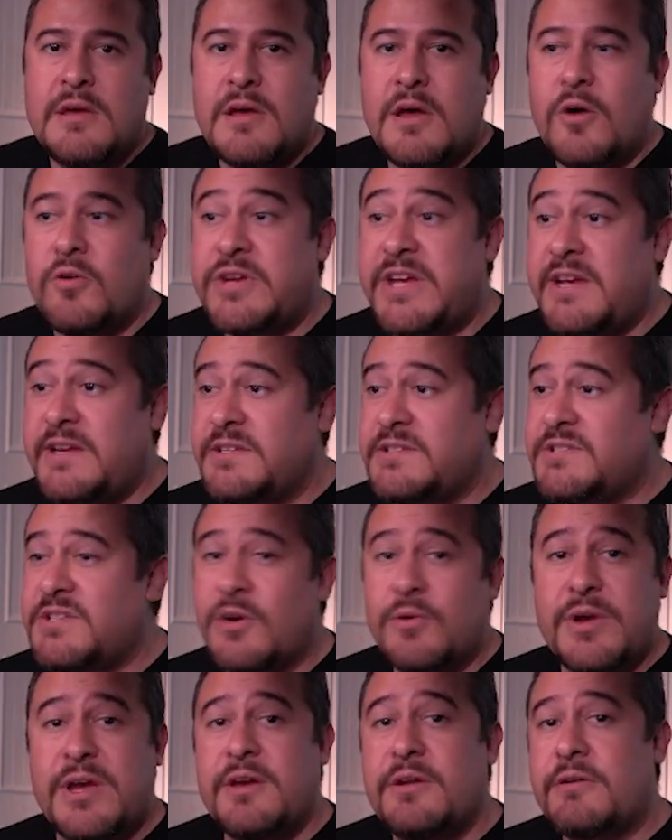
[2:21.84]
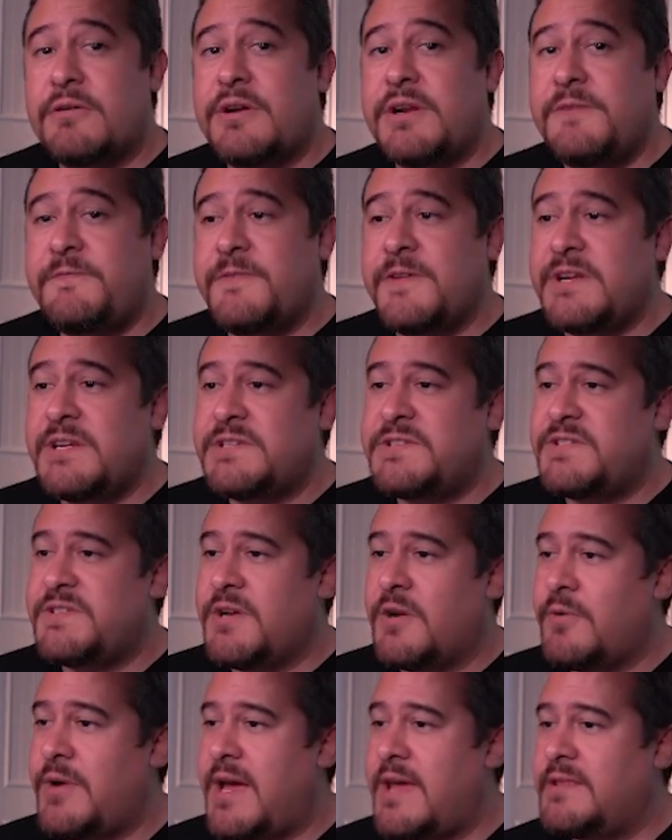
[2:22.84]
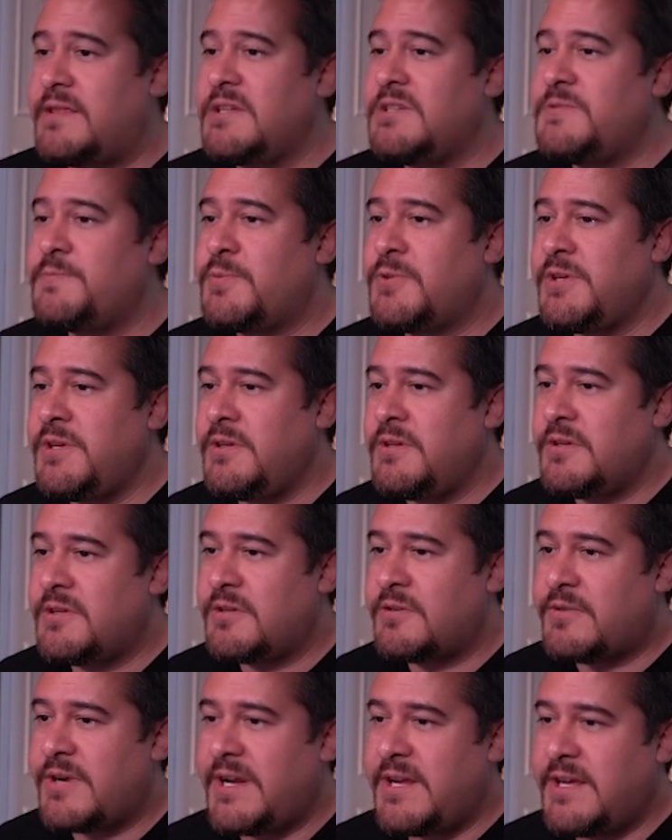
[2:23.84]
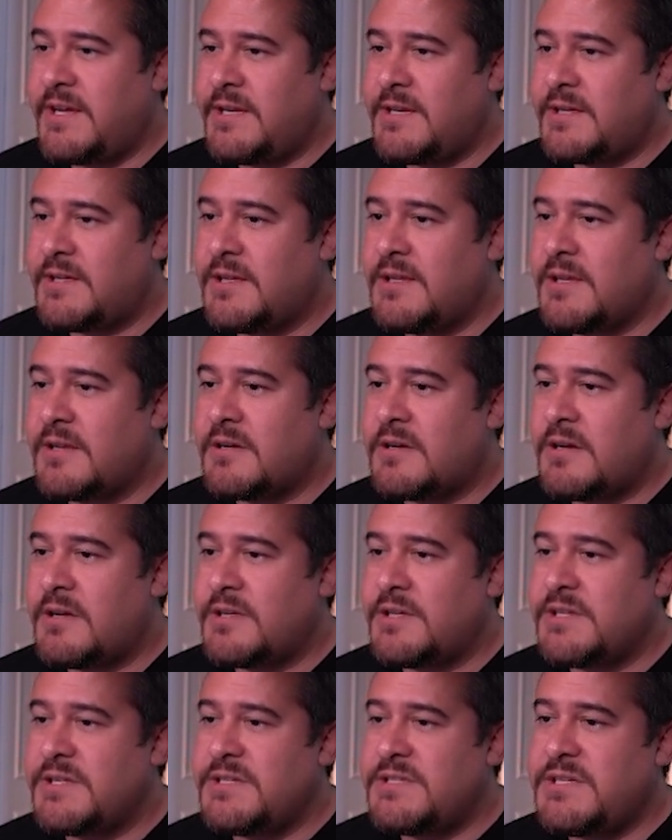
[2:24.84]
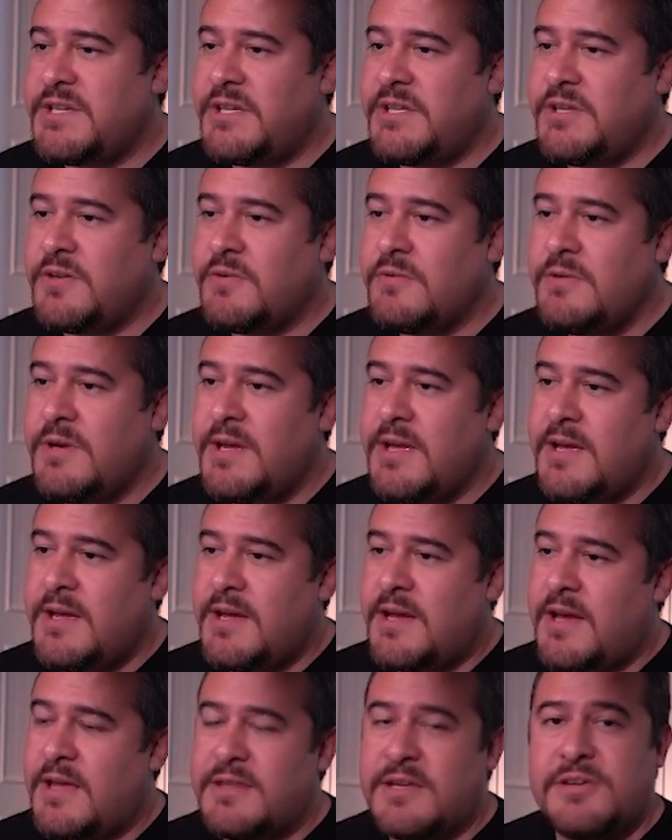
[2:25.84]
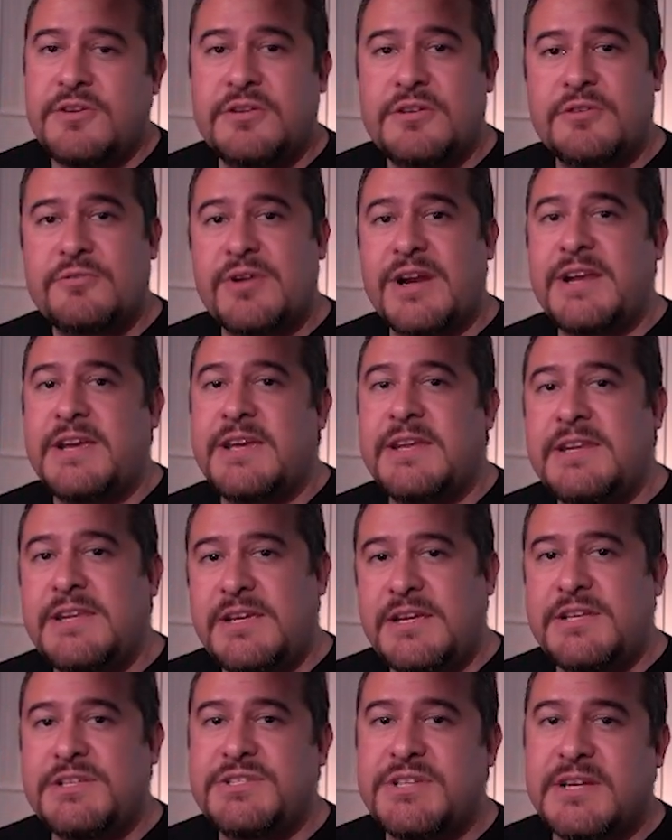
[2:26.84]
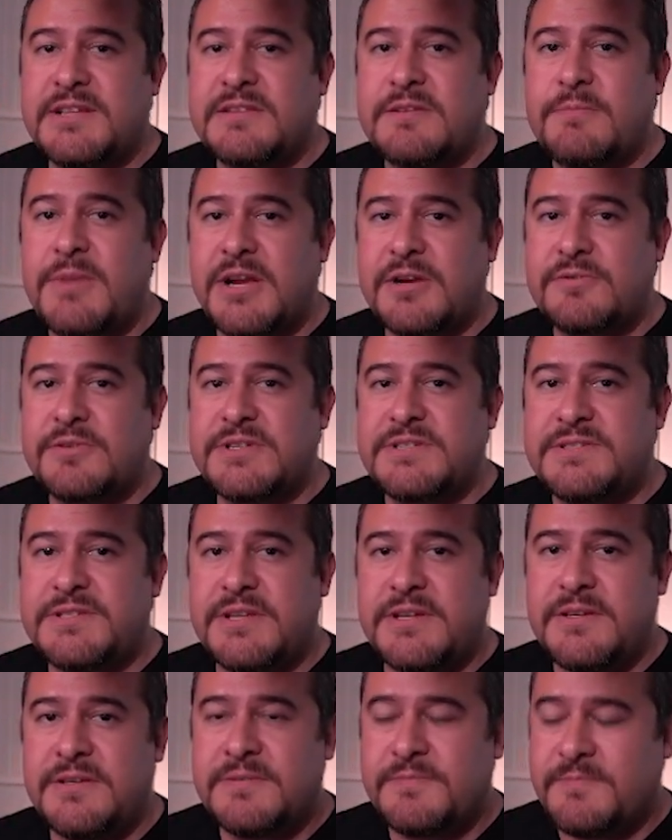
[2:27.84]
Okay, so it already finished. So at this point, you could go ahead and click on continue, and then you could go ahead and eject the micro SD.